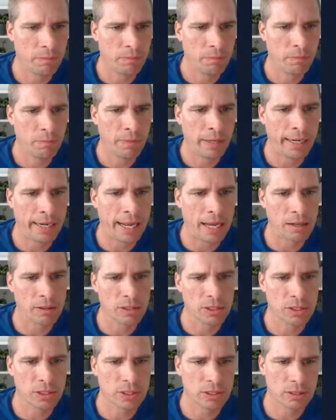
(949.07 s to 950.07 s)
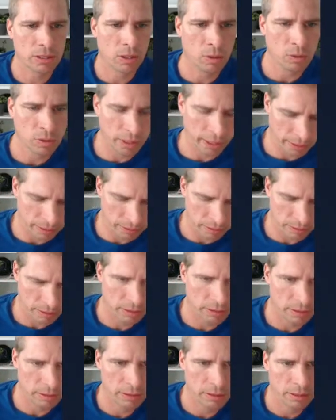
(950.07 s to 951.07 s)
main house only.
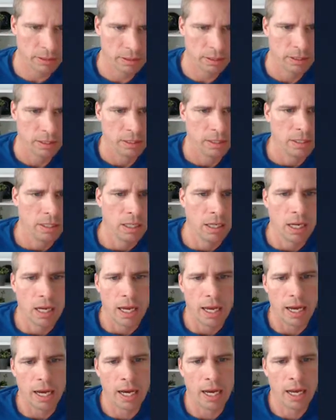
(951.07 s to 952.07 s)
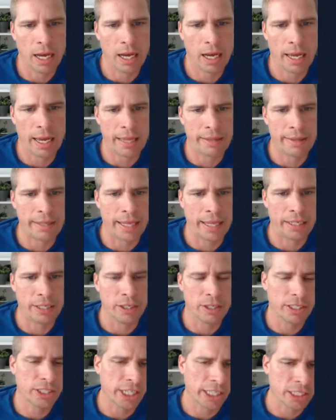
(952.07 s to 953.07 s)
And then
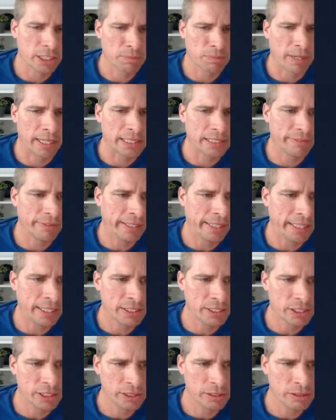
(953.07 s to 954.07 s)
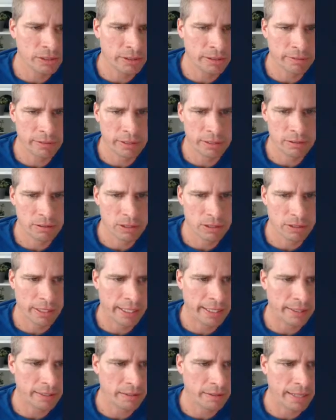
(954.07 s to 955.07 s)
you could change the price if you needed to, and it would
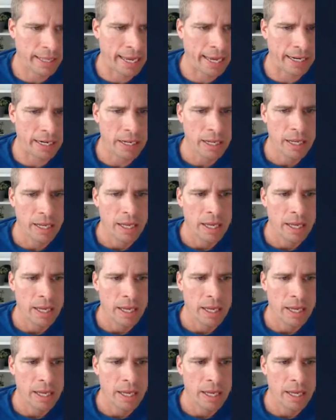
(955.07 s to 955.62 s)
create that.